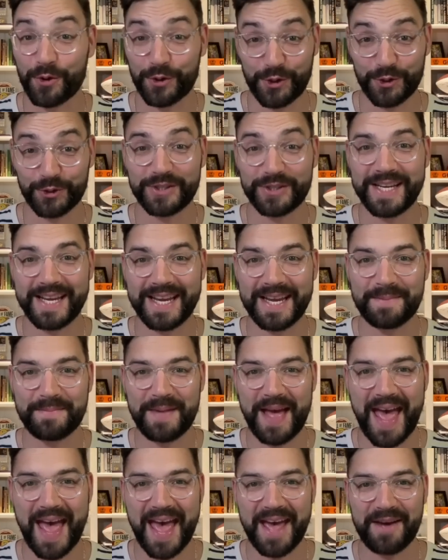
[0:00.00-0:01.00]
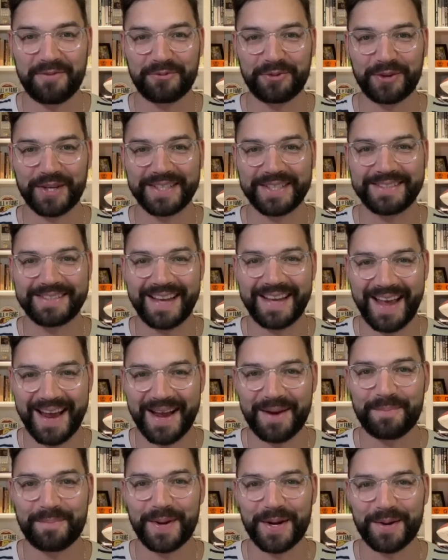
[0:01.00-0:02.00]
your team every day.
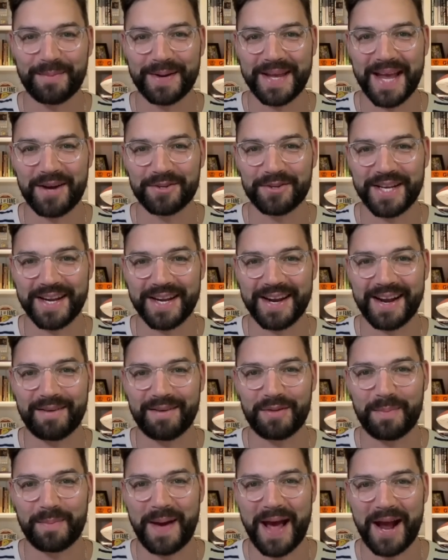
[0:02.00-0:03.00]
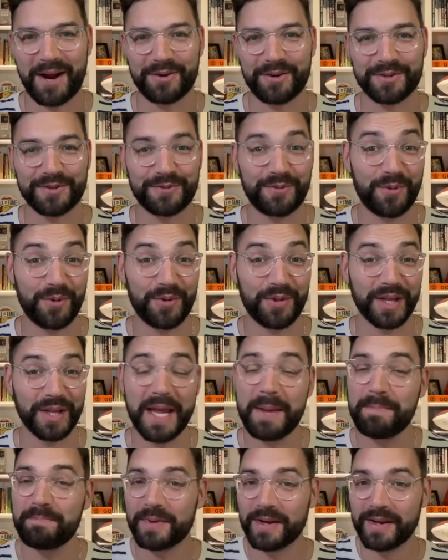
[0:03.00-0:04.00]
I'm Peter Bukowski, and I cover the Packers for The
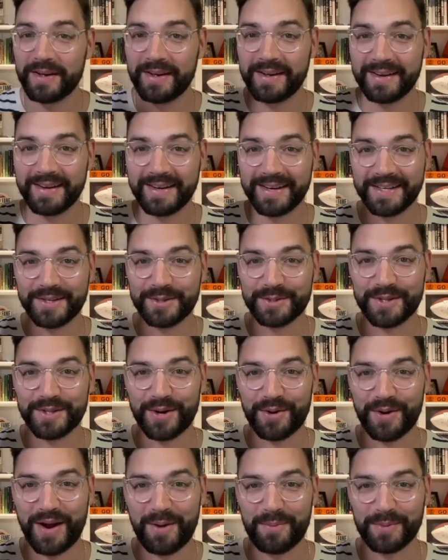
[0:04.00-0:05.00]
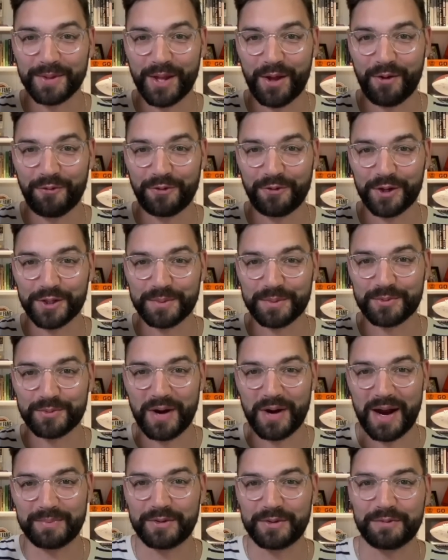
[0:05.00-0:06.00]
Leap, a newsletter I would love for you to
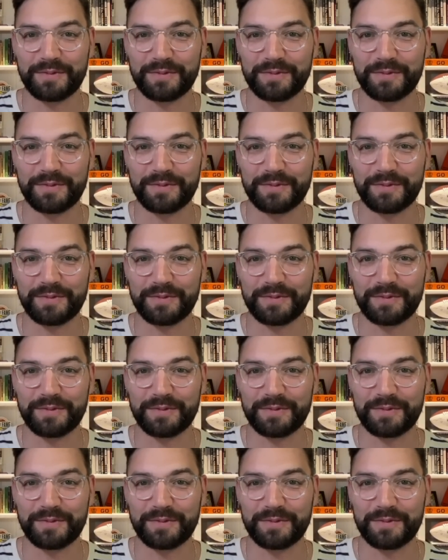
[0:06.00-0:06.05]
subscribe to.